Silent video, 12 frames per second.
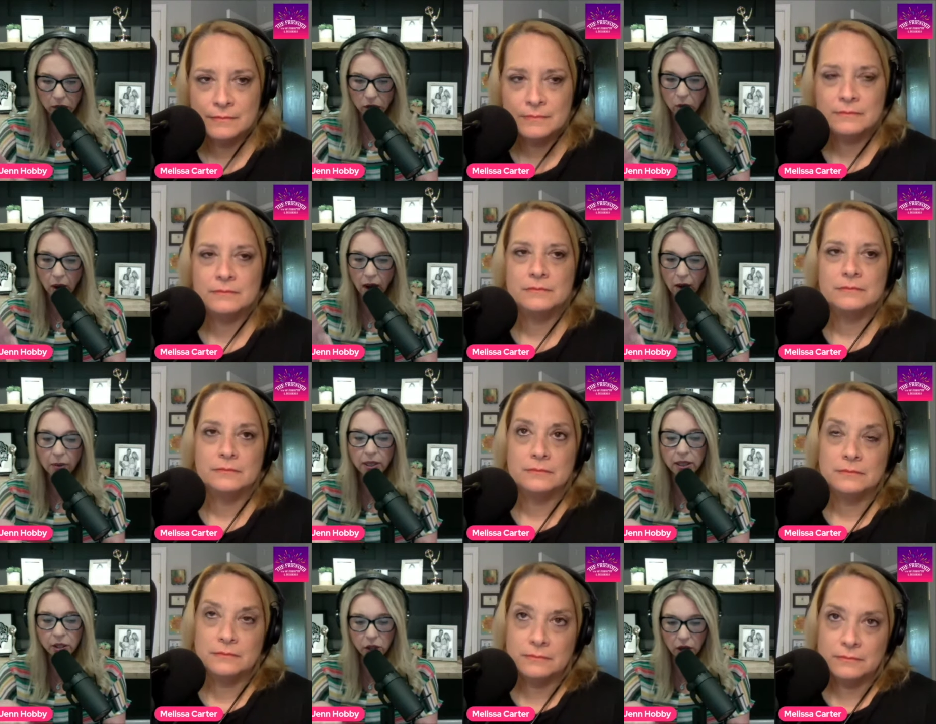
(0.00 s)
Speaker 1: So I
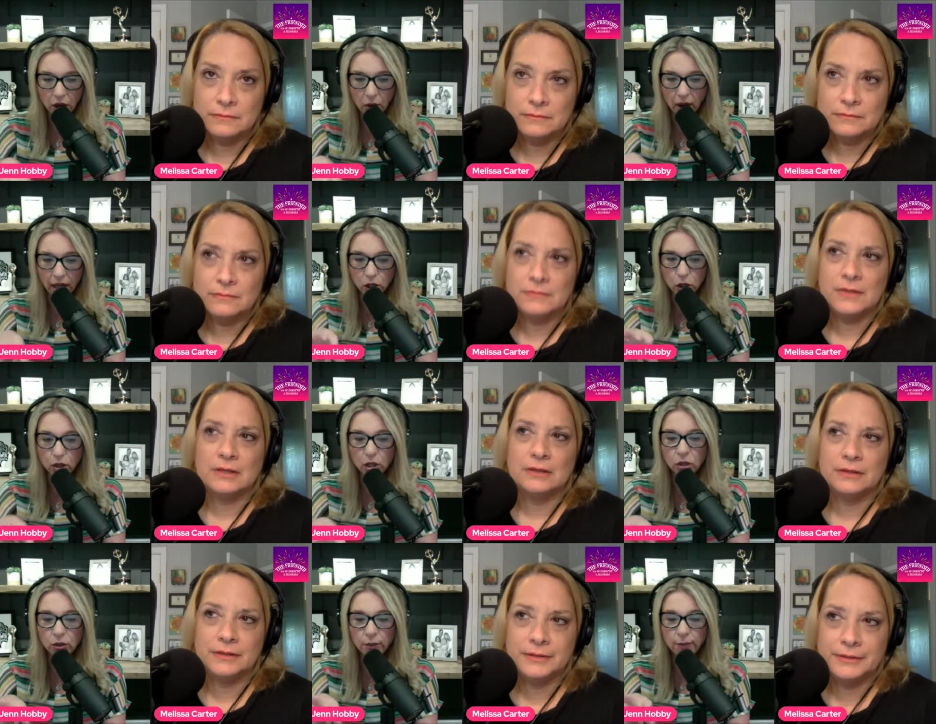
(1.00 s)
wanted to know a
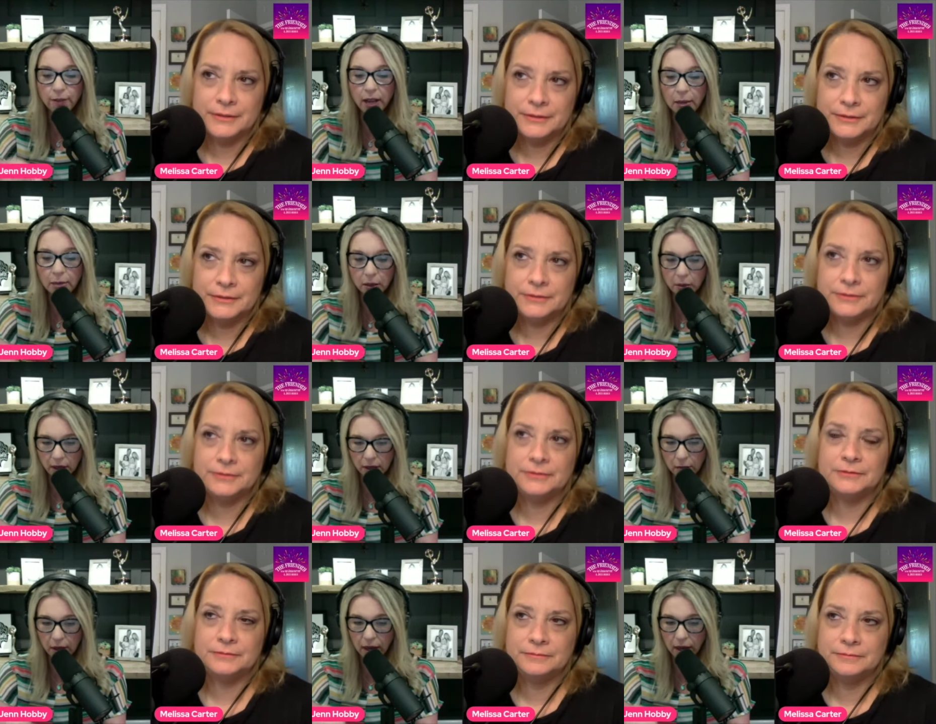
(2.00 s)
treasured family
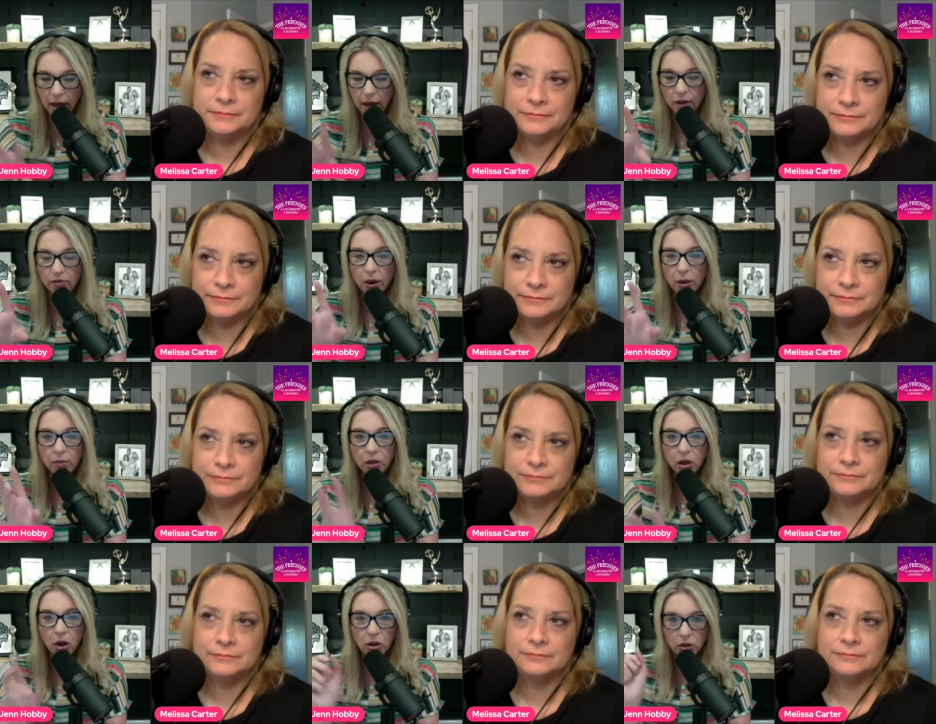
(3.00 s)
recipe from the
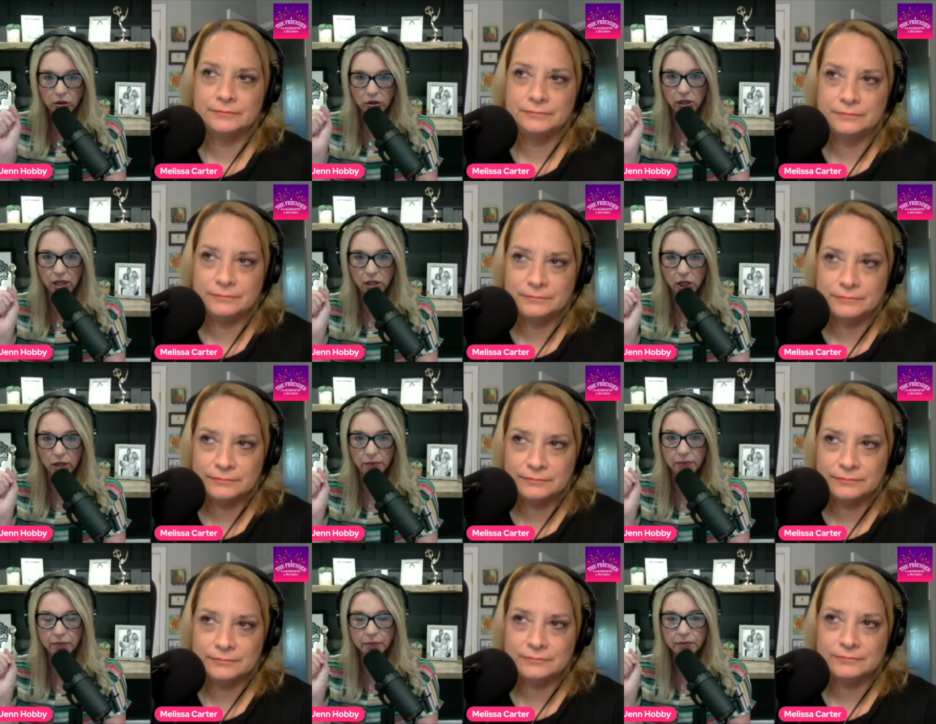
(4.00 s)
Carter's kitchen.
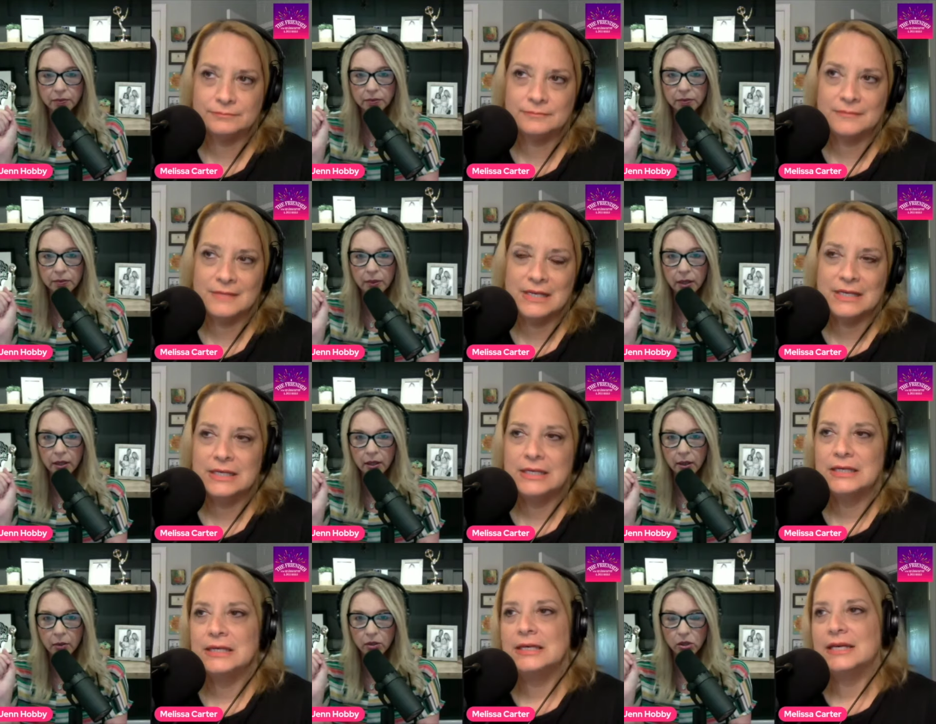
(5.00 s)

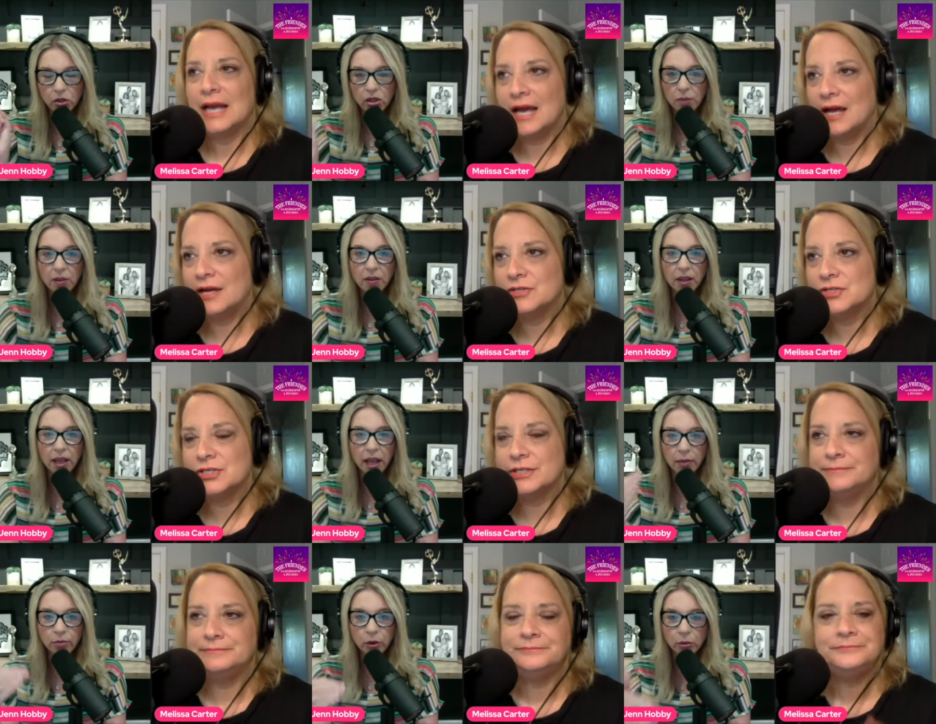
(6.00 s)
Speaker 2: Was there
Speaker 1: something that
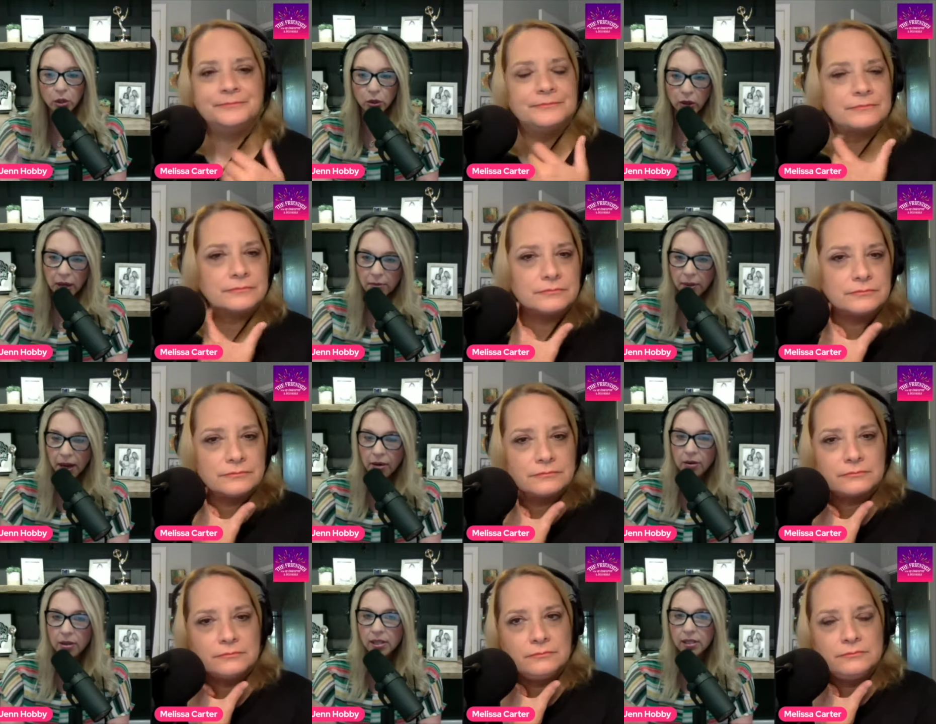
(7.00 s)
came from your
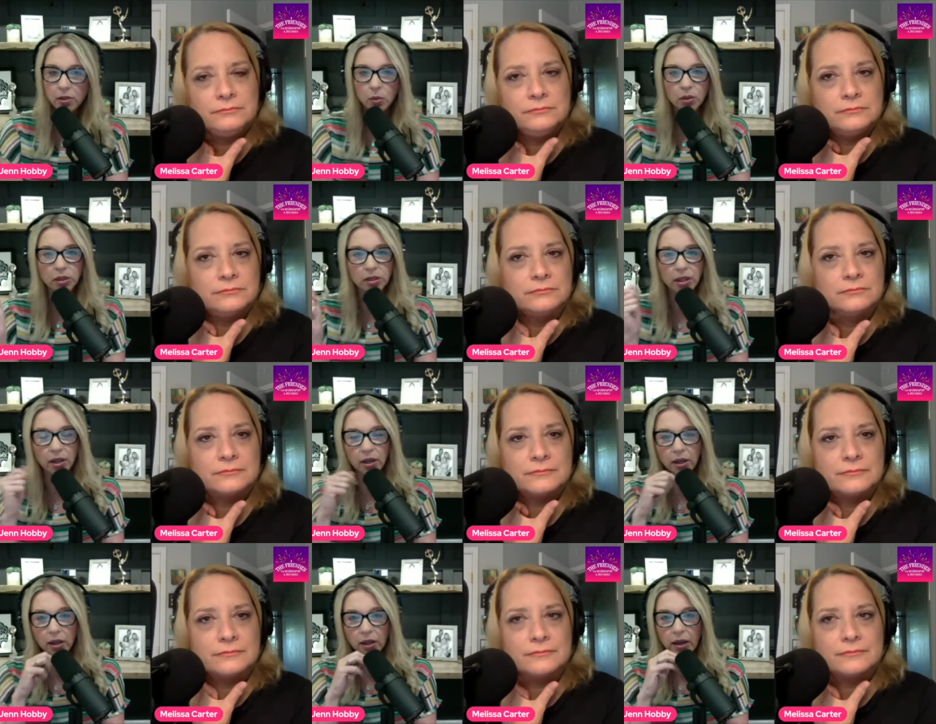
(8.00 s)
grandparents? Was
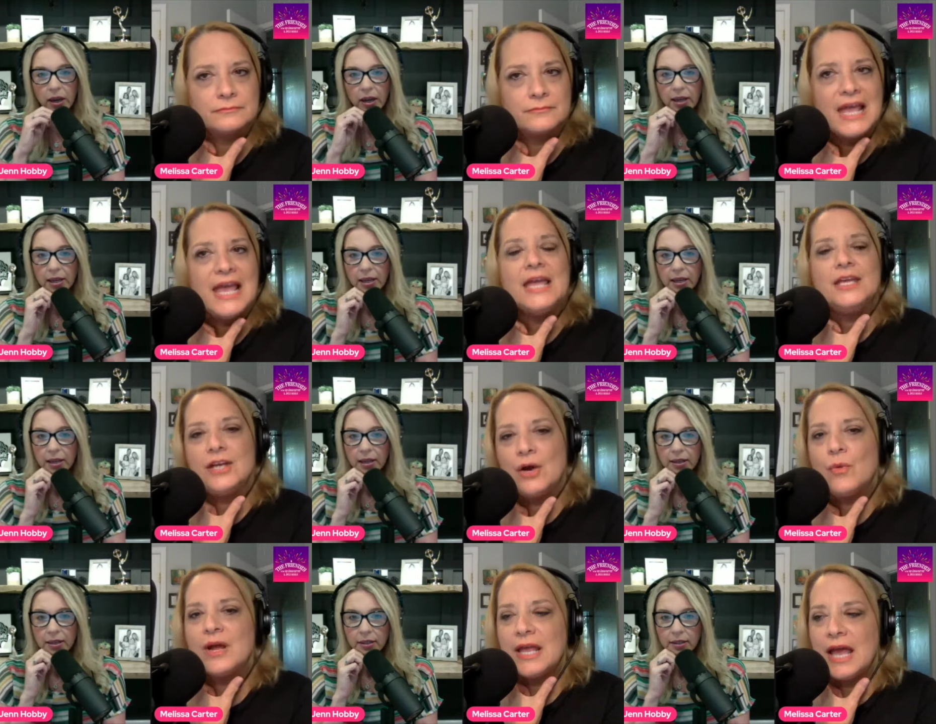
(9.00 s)
there,
Speaker 2: you know
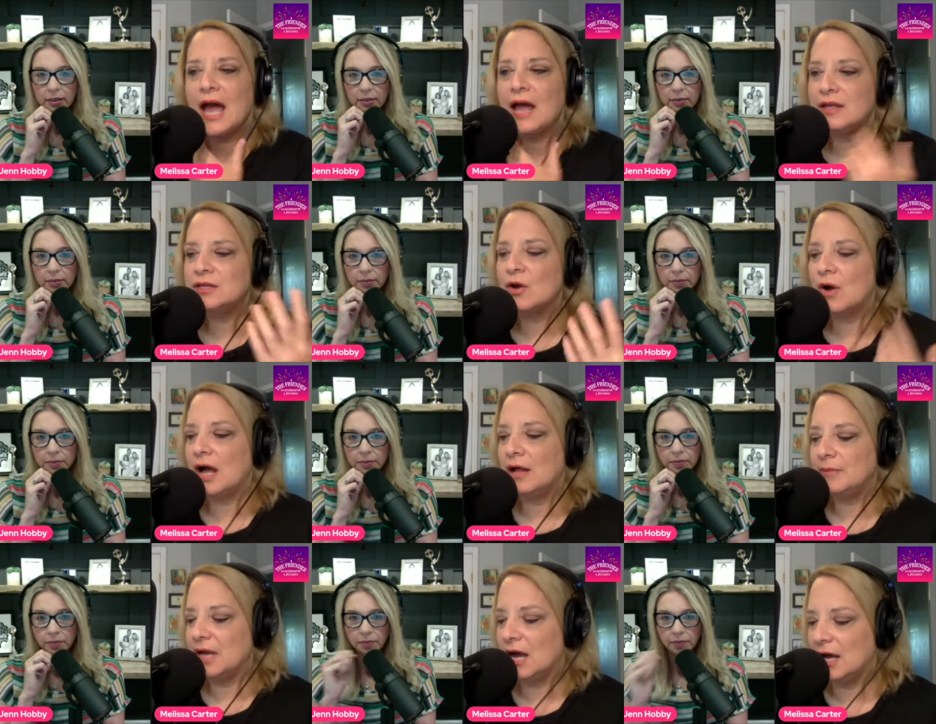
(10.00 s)
what, I'll
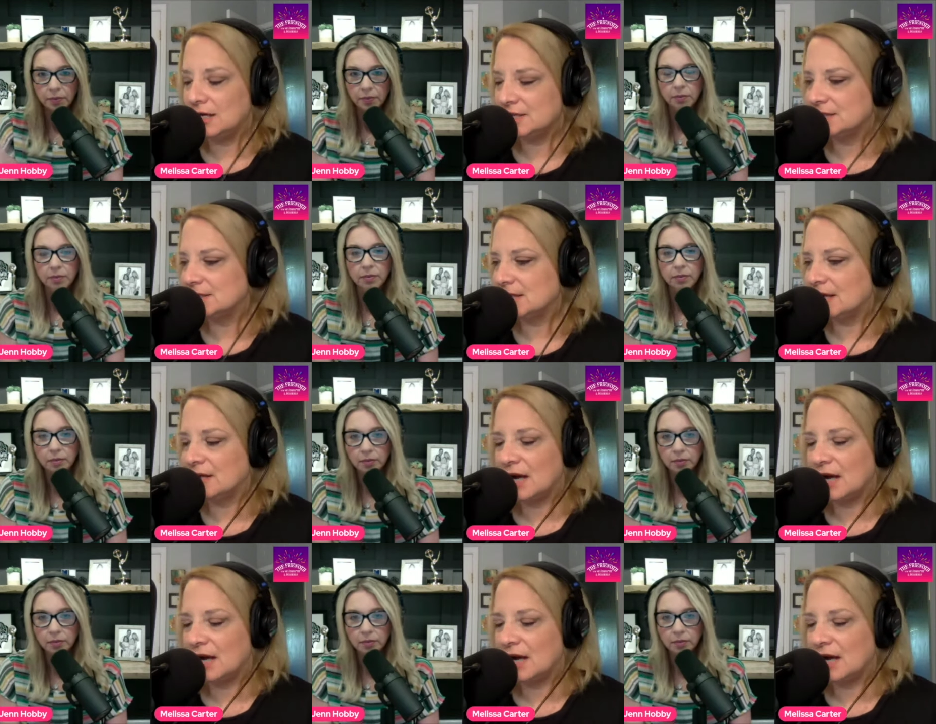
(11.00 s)
be honest and say that